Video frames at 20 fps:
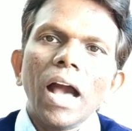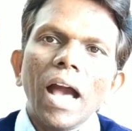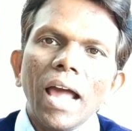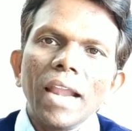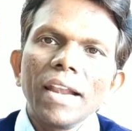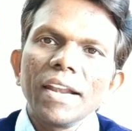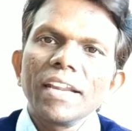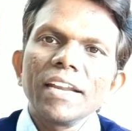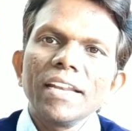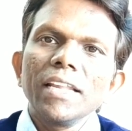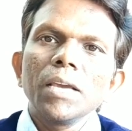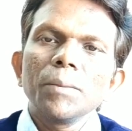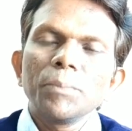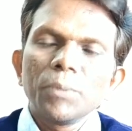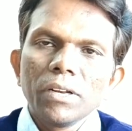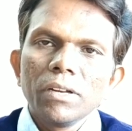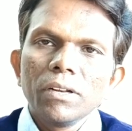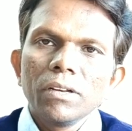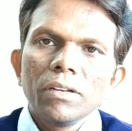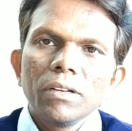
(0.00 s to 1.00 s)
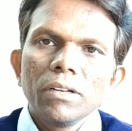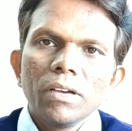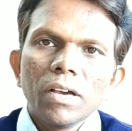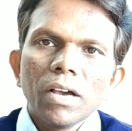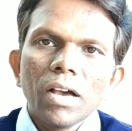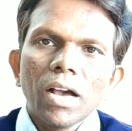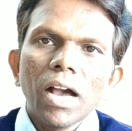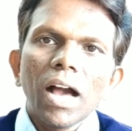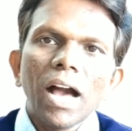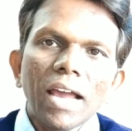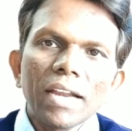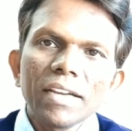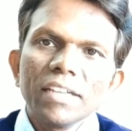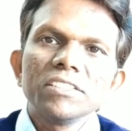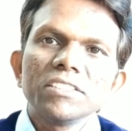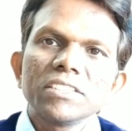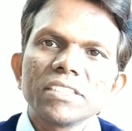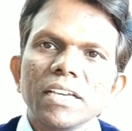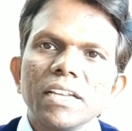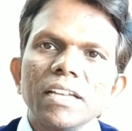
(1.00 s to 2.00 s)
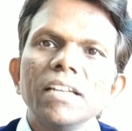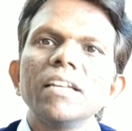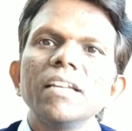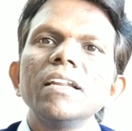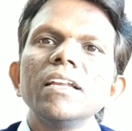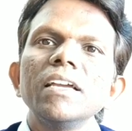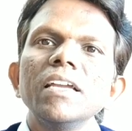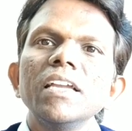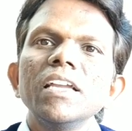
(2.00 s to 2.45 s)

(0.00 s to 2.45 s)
unreliable, unethical